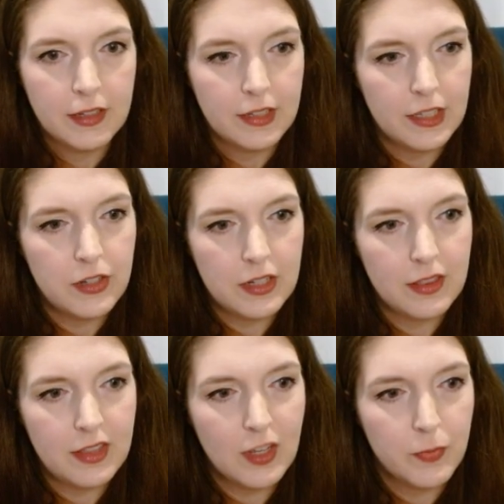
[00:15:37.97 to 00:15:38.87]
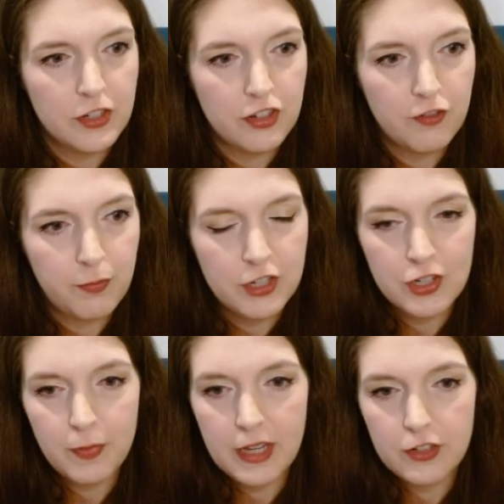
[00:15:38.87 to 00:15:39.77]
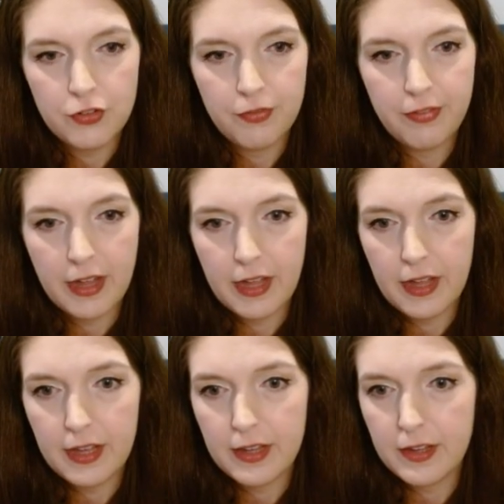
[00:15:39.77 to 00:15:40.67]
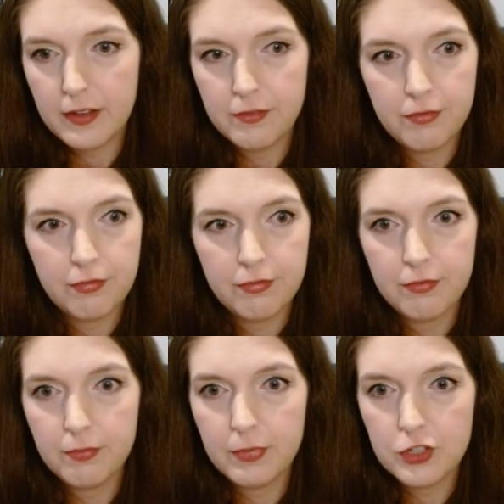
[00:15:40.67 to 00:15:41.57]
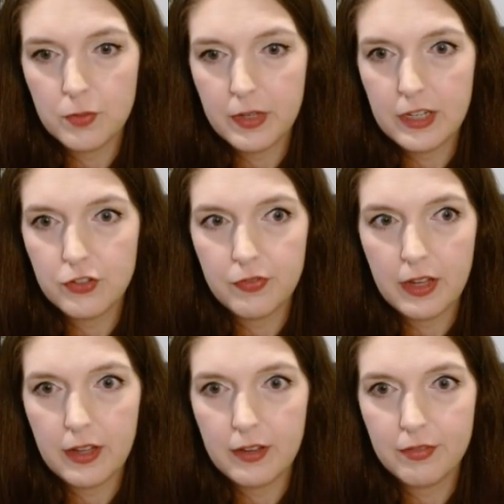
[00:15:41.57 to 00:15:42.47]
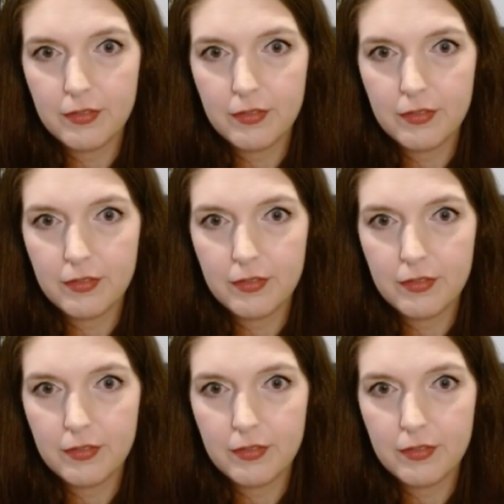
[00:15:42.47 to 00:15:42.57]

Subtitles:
You didn't think much of bishop h5. Bishop h5.